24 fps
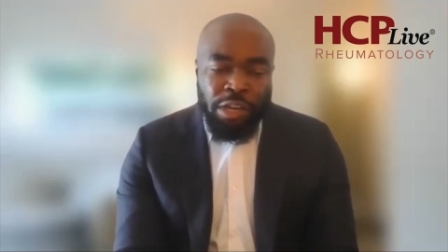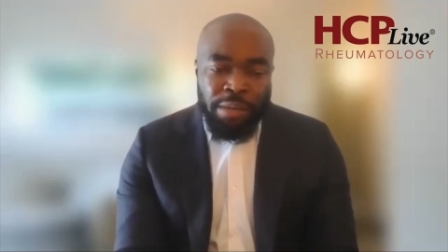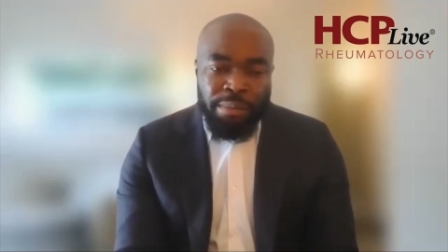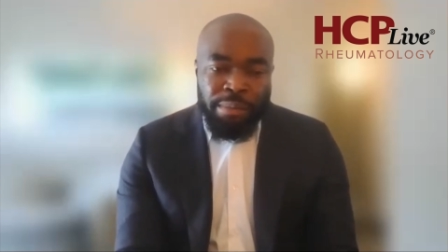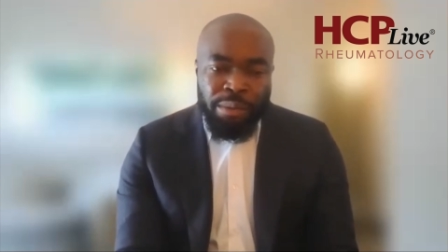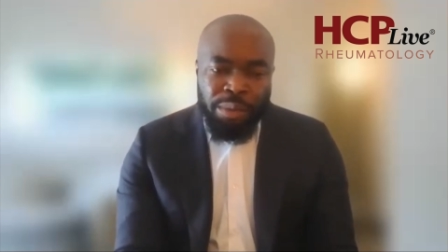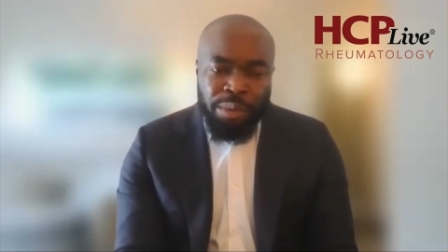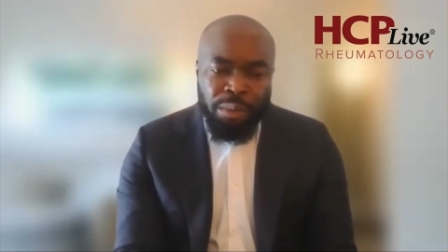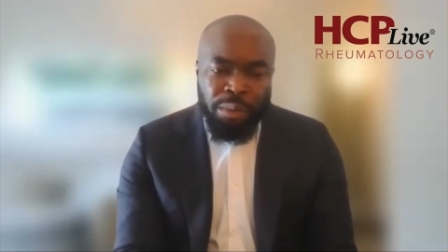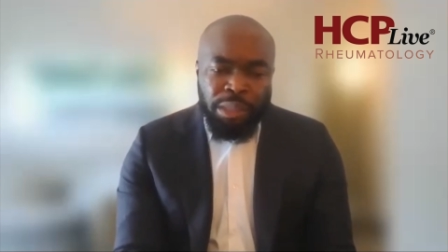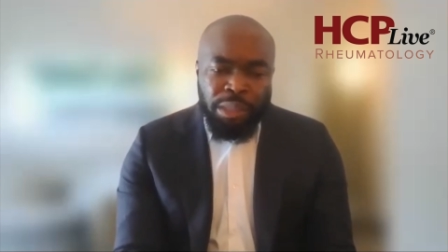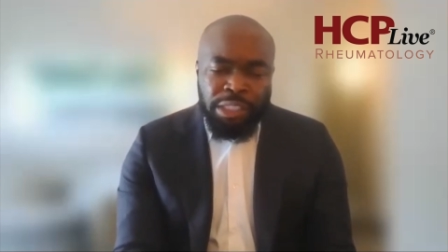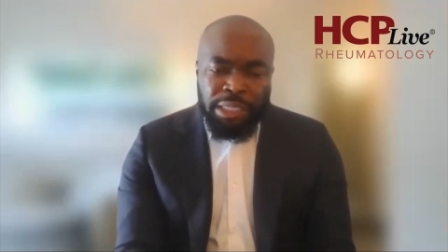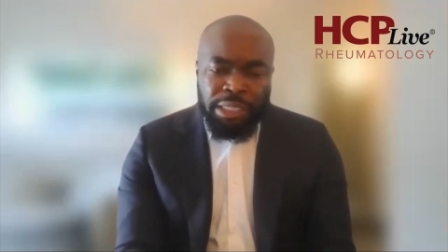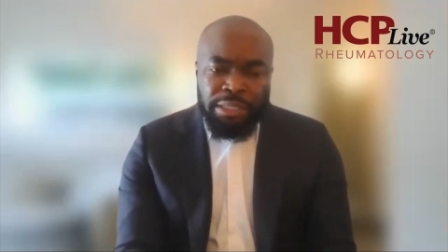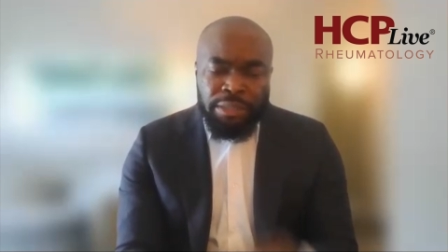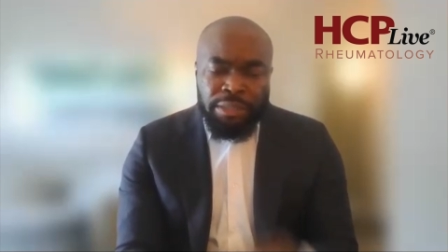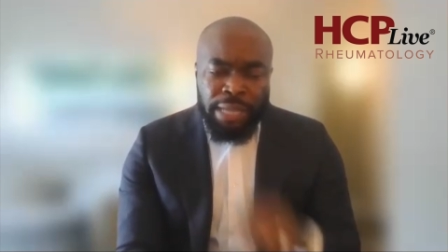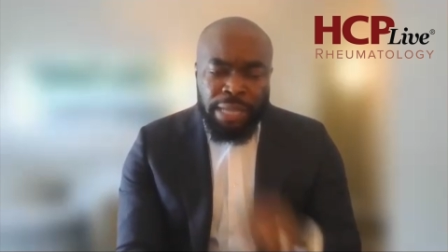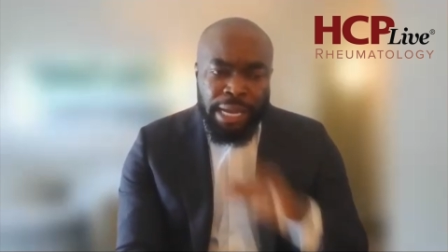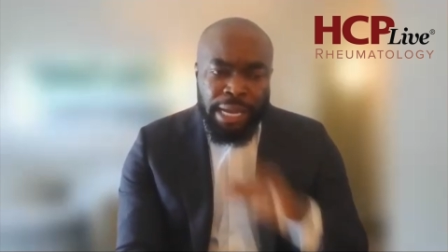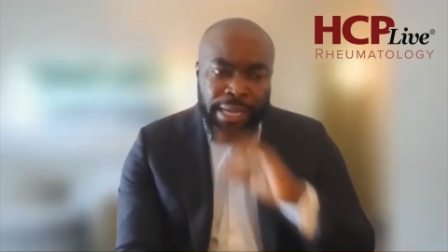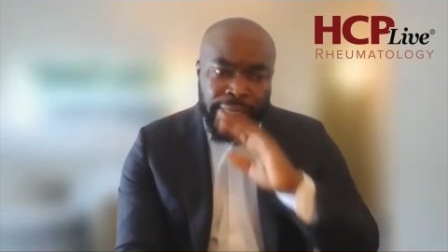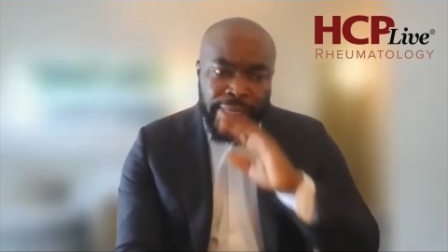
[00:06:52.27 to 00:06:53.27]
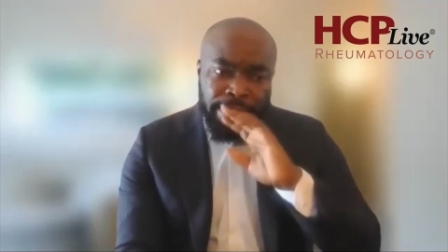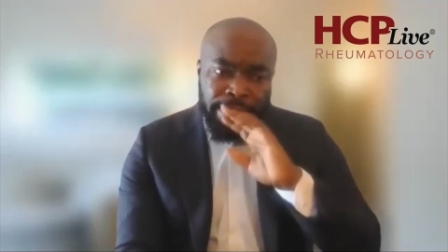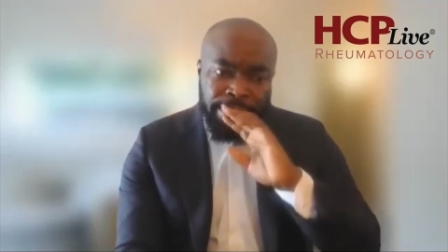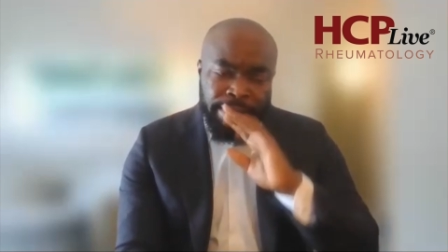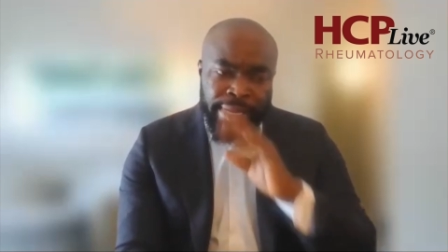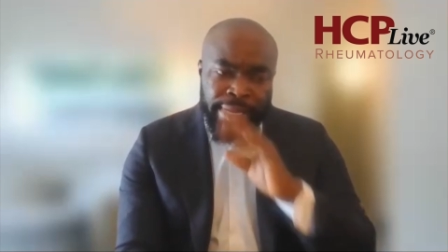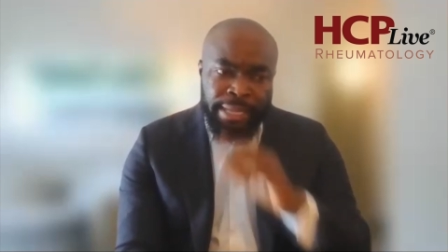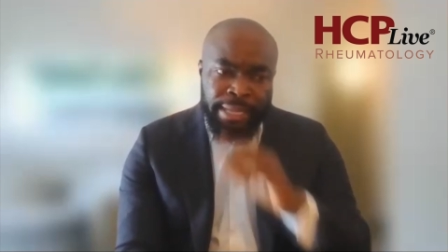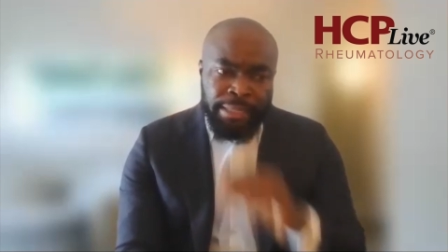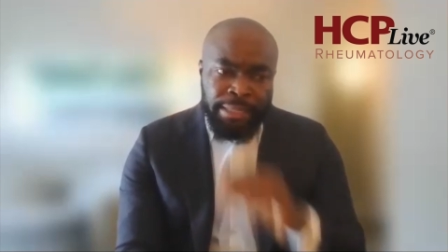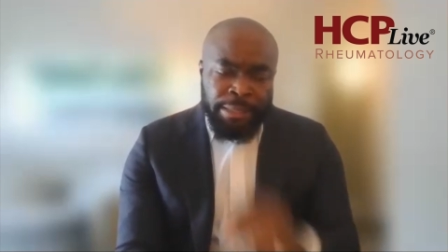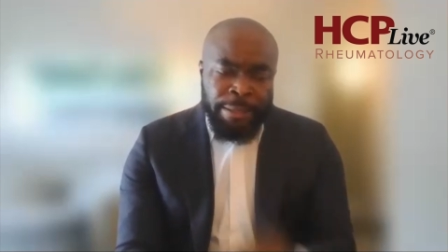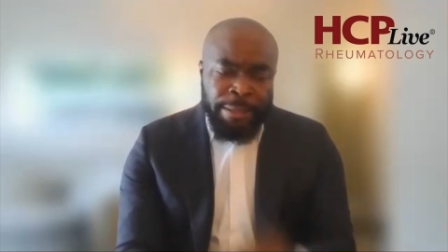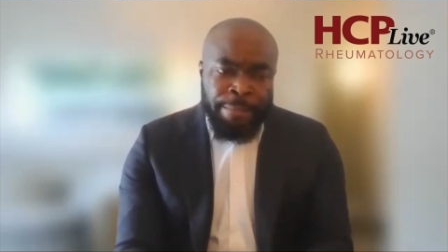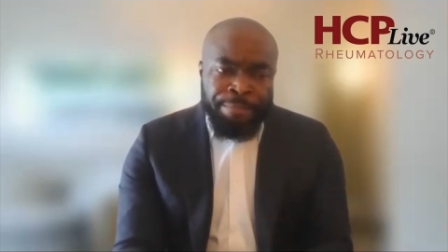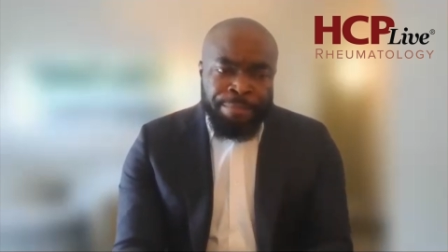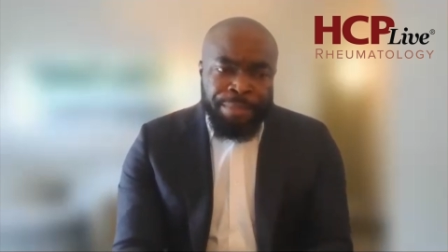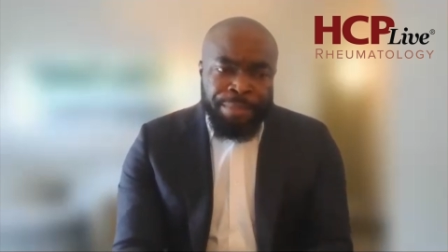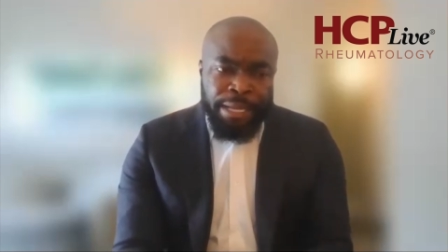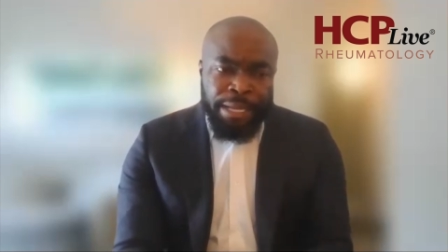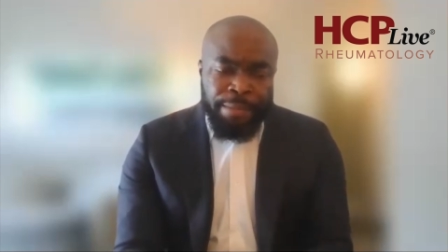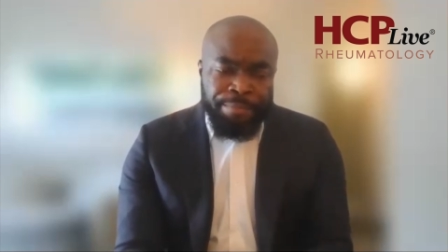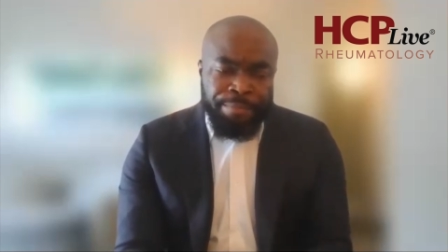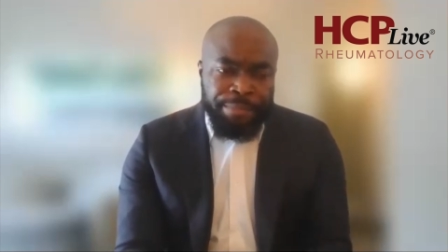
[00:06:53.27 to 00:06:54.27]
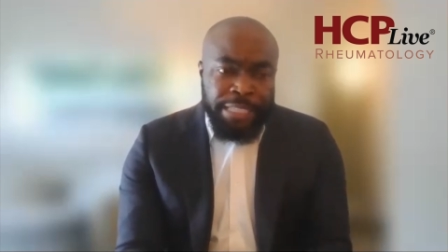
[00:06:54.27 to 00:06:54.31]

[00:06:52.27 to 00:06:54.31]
But we wanted to highlight that um,